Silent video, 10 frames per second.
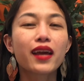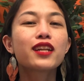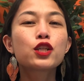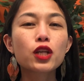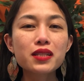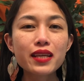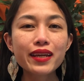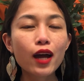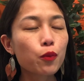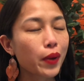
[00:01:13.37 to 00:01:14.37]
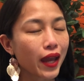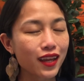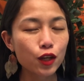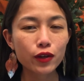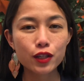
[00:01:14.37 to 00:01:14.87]
Just like how paying
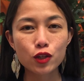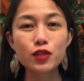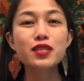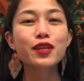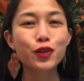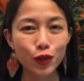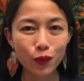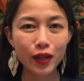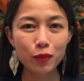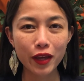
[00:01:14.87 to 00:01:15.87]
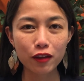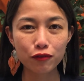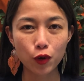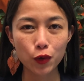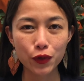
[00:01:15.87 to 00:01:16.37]
your interns is a good way to pay it
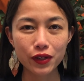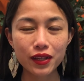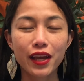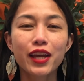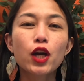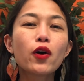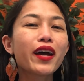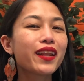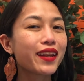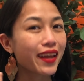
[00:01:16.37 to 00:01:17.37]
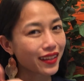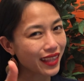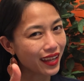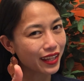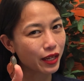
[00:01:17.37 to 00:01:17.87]
forward, go ahead and hit
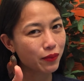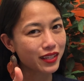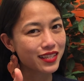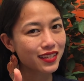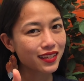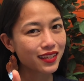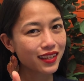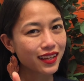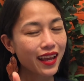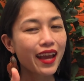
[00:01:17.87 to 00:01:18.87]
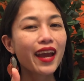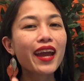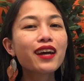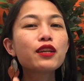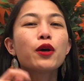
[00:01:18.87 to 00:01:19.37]
that like button
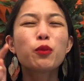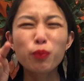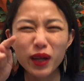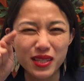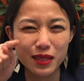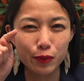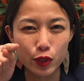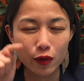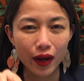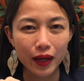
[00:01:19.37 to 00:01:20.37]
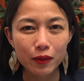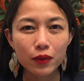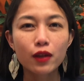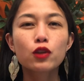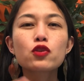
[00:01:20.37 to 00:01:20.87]
and press subscribe
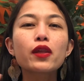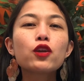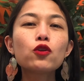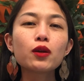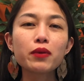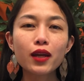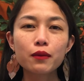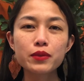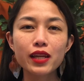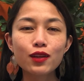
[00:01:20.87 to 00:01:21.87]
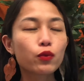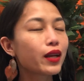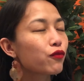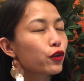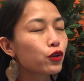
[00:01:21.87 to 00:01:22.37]
so that you can be updated
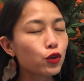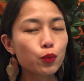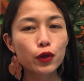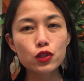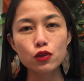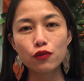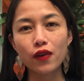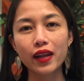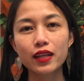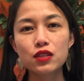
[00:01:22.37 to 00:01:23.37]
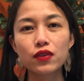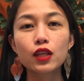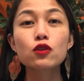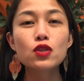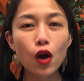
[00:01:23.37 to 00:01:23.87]
whenever new personal finance
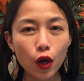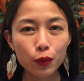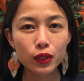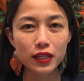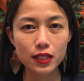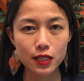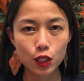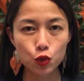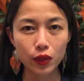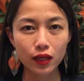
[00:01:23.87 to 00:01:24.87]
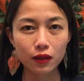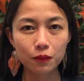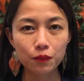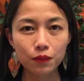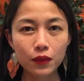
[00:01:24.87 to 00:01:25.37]
videos are released each week.
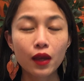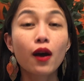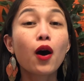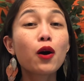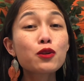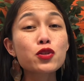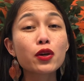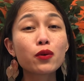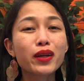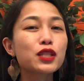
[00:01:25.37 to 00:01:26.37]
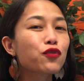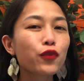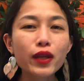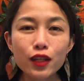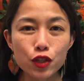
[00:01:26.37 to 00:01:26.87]
Also, it's
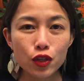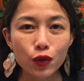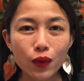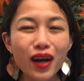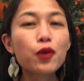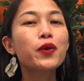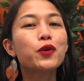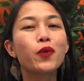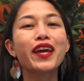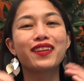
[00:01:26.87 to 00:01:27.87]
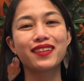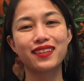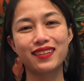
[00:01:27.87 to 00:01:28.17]
free to do, a win-win.